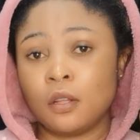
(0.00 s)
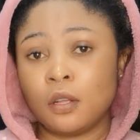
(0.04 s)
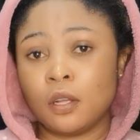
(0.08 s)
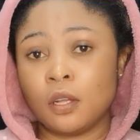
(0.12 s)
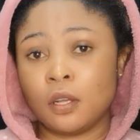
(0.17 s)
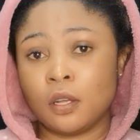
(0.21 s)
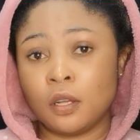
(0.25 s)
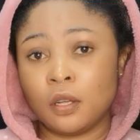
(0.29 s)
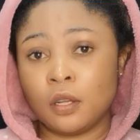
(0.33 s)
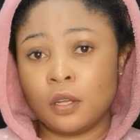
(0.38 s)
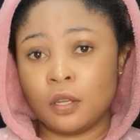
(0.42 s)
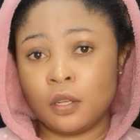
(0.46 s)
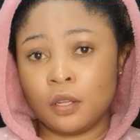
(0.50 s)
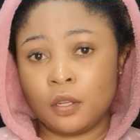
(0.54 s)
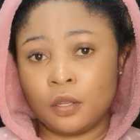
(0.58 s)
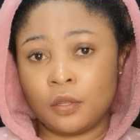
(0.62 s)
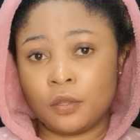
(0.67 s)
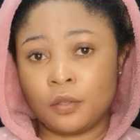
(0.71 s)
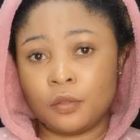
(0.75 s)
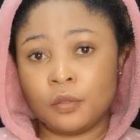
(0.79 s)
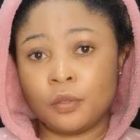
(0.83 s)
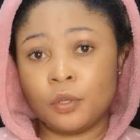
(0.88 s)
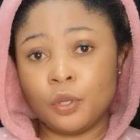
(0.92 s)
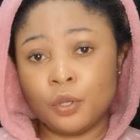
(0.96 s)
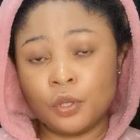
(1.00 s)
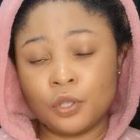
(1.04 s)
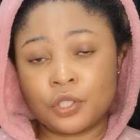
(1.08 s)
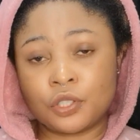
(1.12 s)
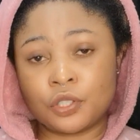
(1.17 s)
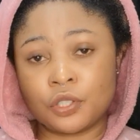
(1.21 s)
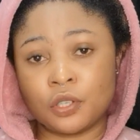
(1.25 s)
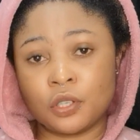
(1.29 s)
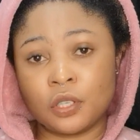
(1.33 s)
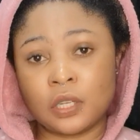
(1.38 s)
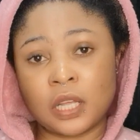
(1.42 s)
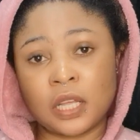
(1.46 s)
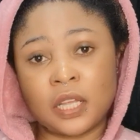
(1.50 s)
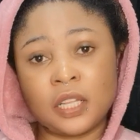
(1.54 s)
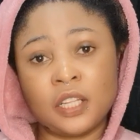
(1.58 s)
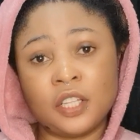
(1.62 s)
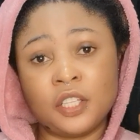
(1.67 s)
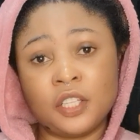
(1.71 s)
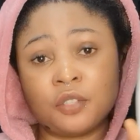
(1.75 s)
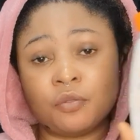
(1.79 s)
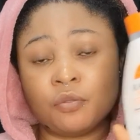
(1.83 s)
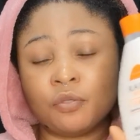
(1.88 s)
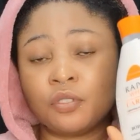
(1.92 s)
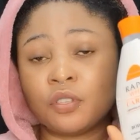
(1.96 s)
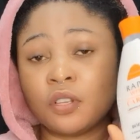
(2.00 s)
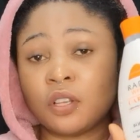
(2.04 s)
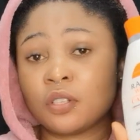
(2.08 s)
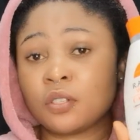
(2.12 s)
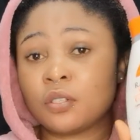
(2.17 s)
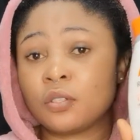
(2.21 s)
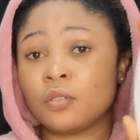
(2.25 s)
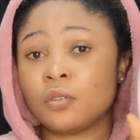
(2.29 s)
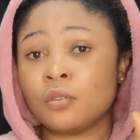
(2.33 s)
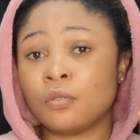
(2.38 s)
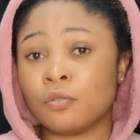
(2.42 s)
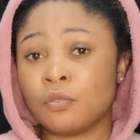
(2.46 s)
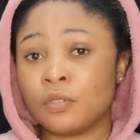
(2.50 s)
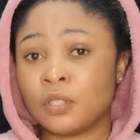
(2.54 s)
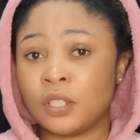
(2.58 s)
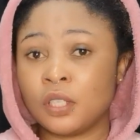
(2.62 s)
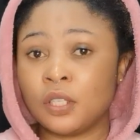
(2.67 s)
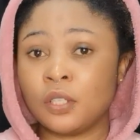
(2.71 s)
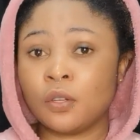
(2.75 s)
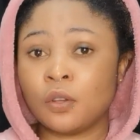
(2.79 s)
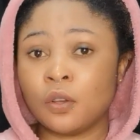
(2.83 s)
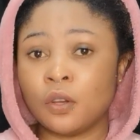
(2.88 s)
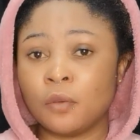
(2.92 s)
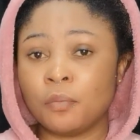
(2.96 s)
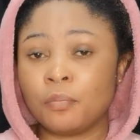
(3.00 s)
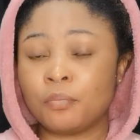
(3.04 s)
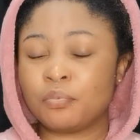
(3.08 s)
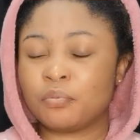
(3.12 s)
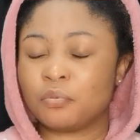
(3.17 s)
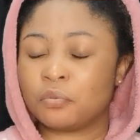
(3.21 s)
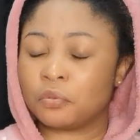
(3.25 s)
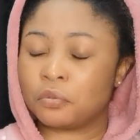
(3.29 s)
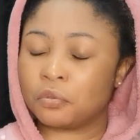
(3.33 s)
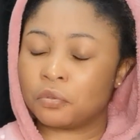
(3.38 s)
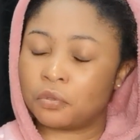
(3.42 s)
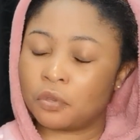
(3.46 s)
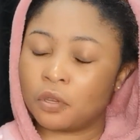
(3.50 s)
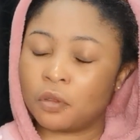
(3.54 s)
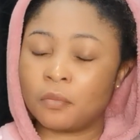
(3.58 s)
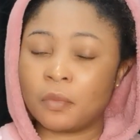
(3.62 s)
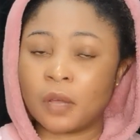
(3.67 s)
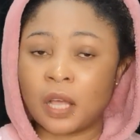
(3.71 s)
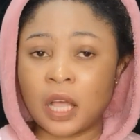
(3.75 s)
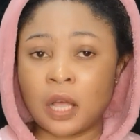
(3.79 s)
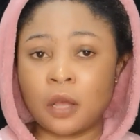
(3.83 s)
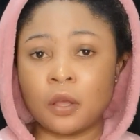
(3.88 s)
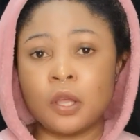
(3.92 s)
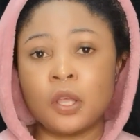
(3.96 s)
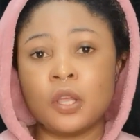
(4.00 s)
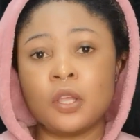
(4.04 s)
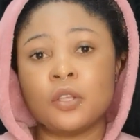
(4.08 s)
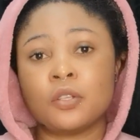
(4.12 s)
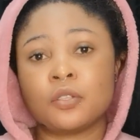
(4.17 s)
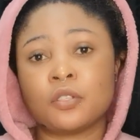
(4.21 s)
lotion, and it will just loosen up somehow.